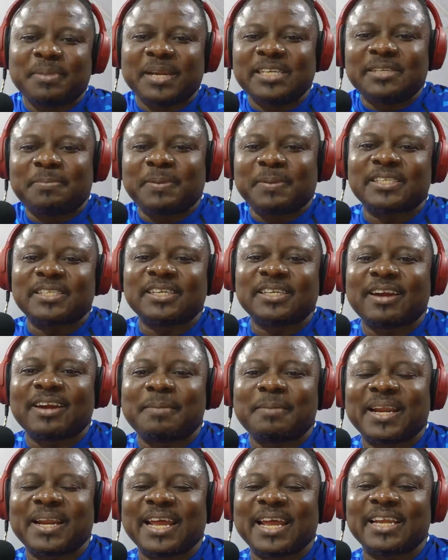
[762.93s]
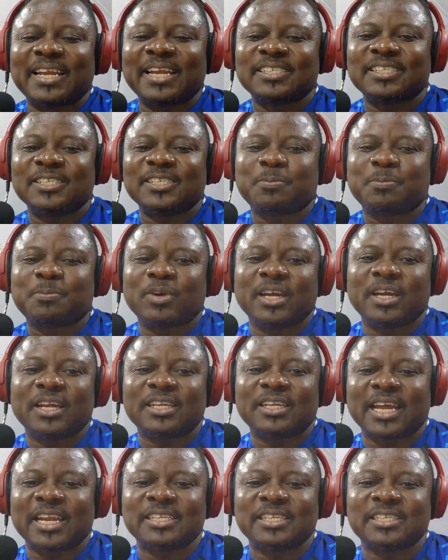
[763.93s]
Plenty grammar. I did this point
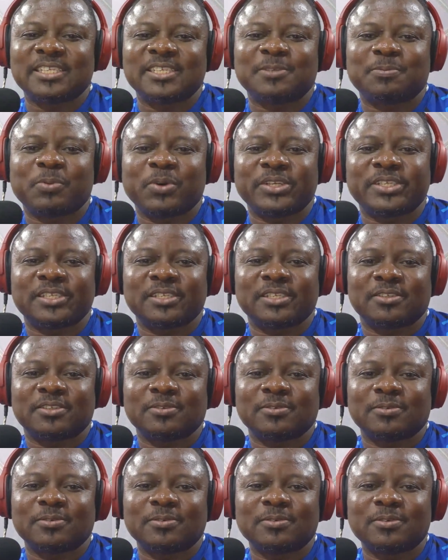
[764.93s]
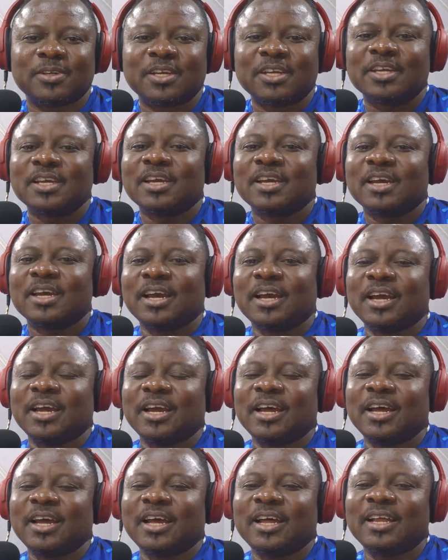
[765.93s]
so.
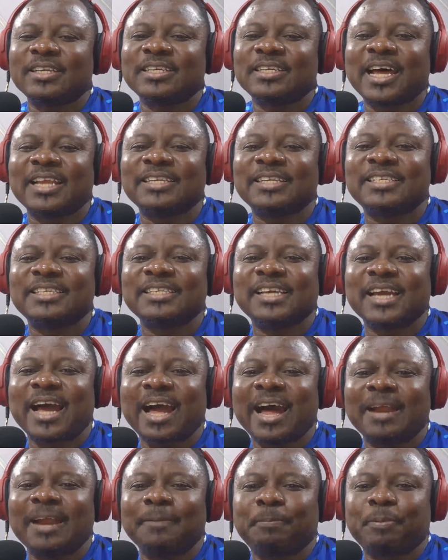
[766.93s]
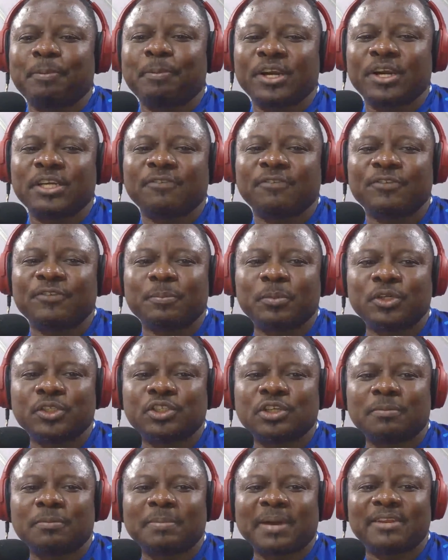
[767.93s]
That the outpouring of
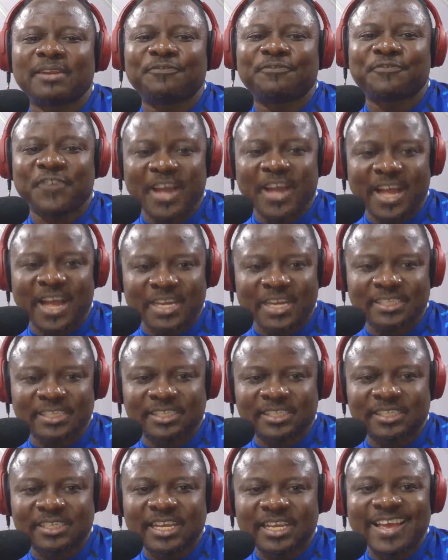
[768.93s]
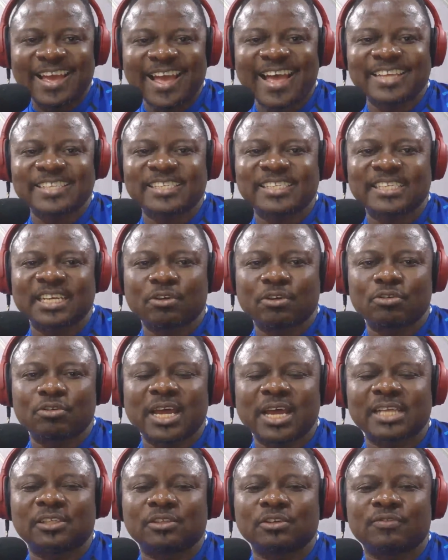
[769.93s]
emotion by the fans and
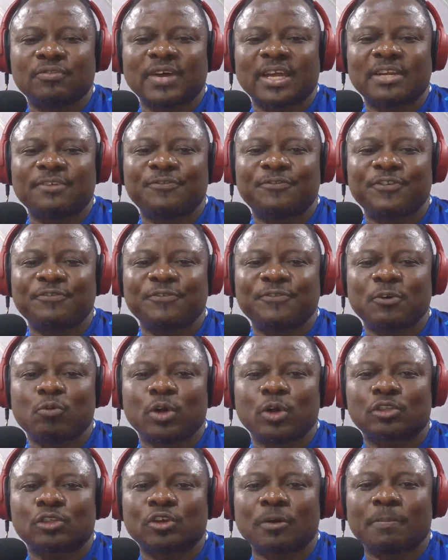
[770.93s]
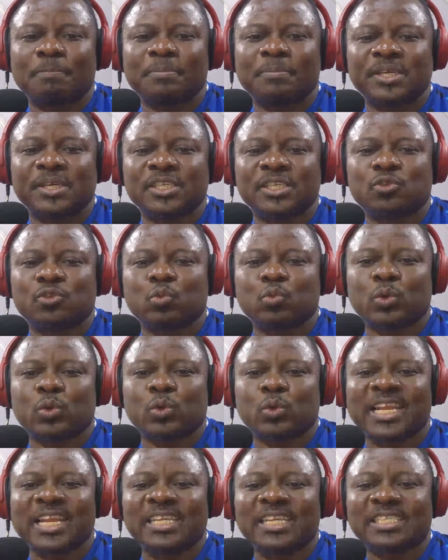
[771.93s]
stakeholders over the FIFA World Cup miss
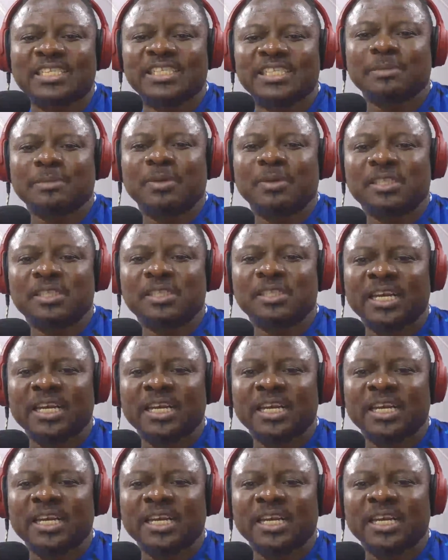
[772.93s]
was legitimate.